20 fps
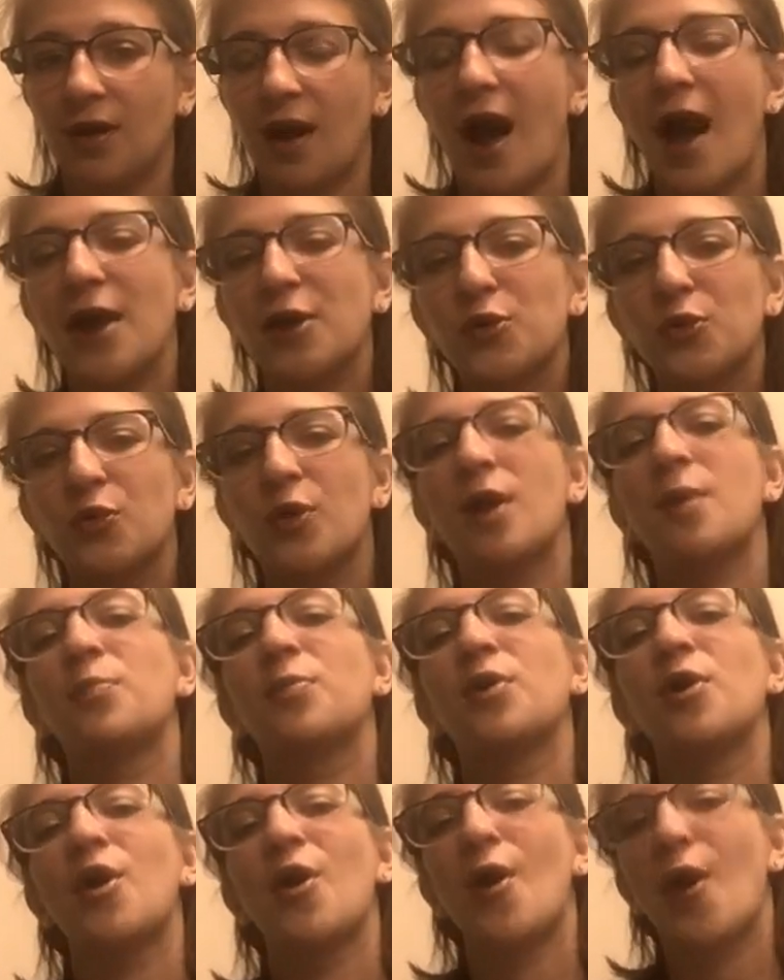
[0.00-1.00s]
I grew
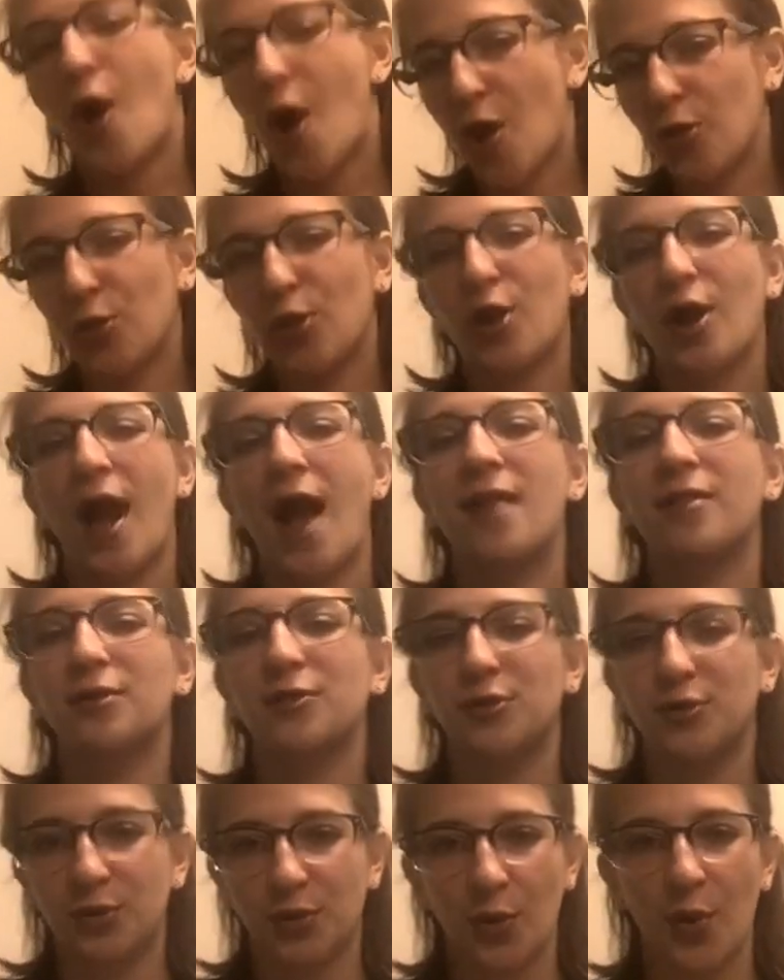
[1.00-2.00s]
up on Long
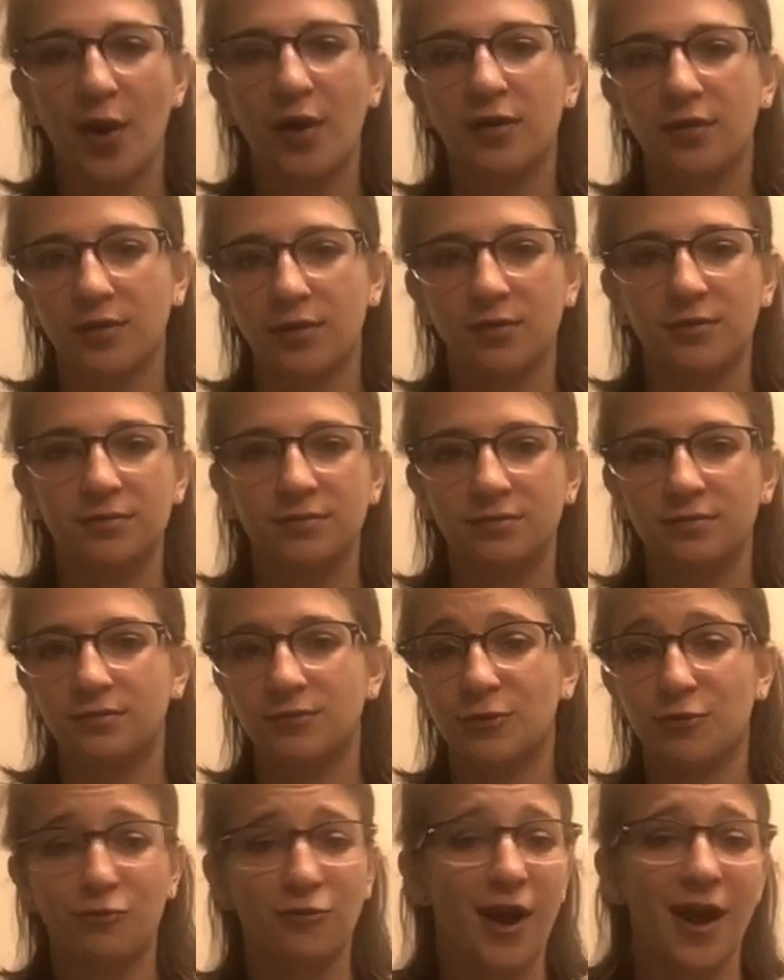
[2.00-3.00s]
Island, New York,
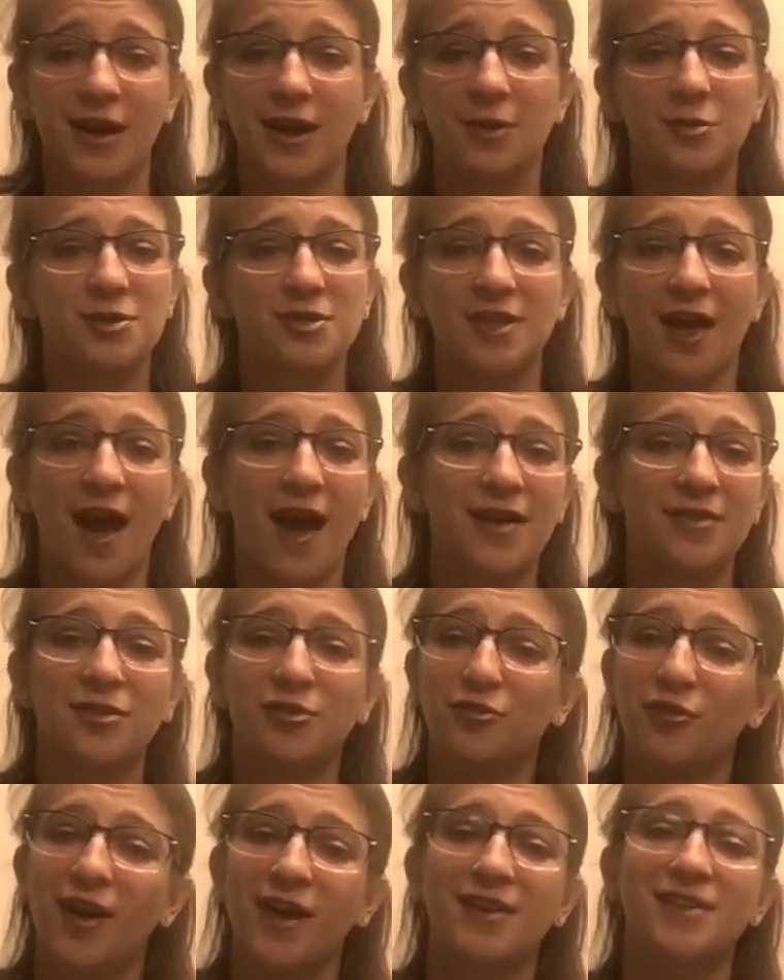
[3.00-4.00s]
right outside
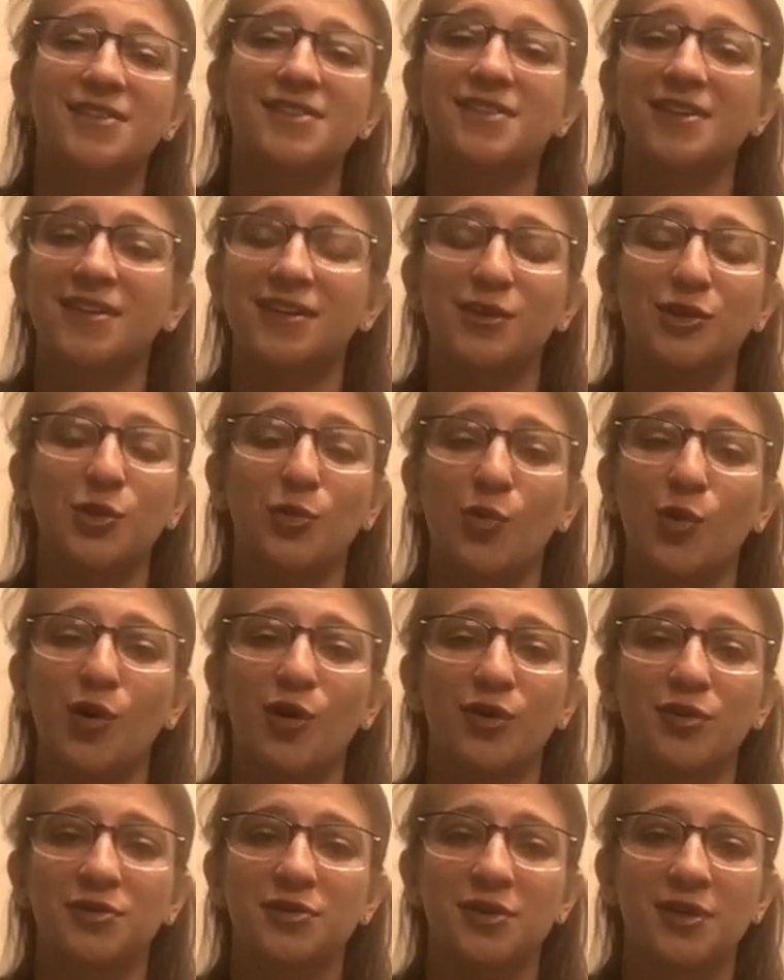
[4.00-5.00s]
the greatest city in the
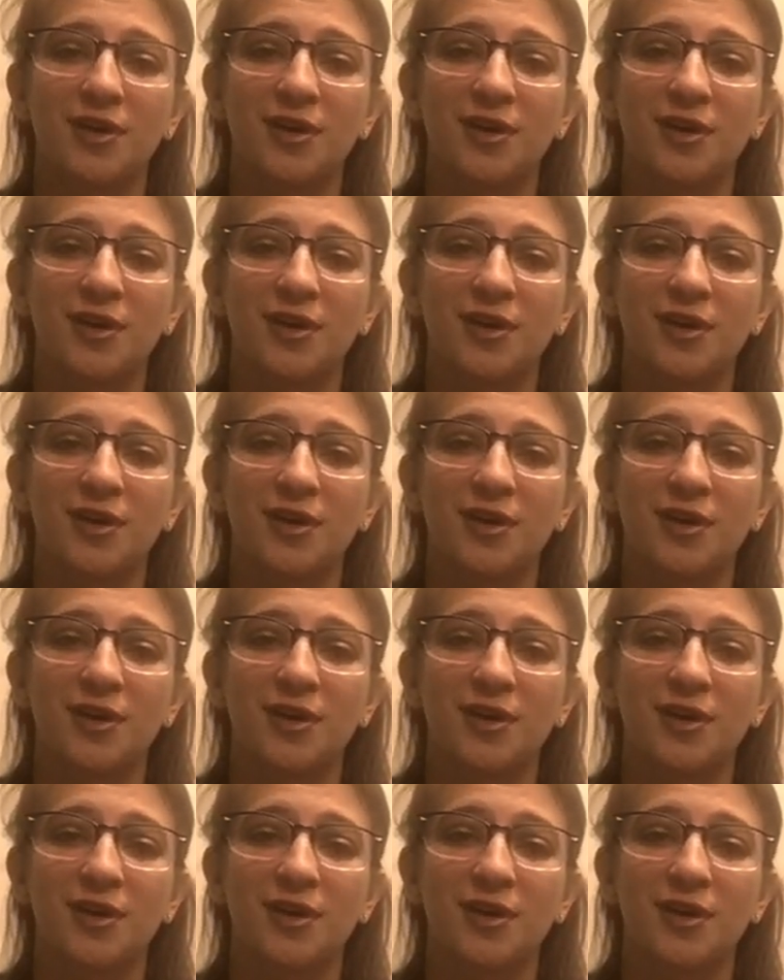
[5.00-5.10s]
world.